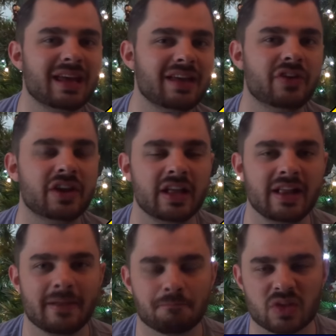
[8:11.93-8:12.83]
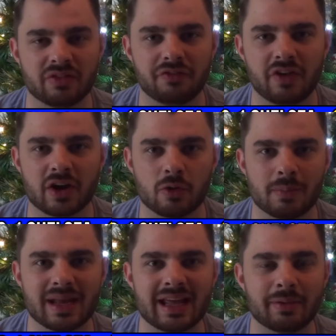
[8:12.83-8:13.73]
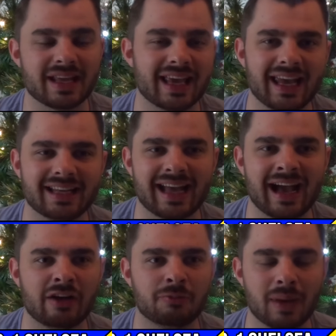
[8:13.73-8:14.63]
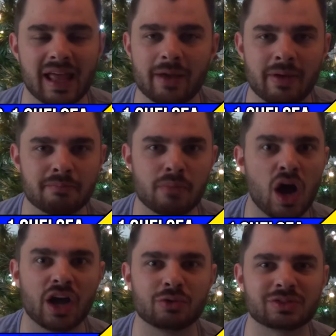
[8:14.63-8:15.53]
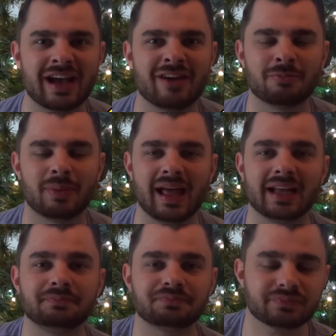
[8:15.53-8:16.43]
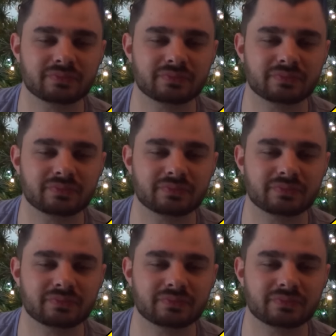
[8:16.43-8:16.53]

Even in the final minute when he kicked it out of play, it went miles out of play.